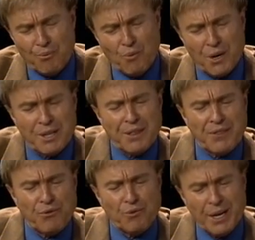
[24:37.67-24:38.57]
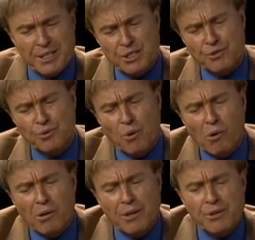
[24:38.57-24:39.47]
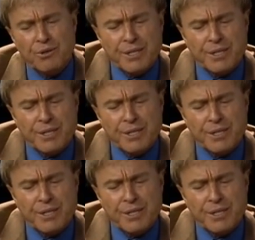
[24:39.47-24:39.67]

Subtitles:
one of the threads through all that you're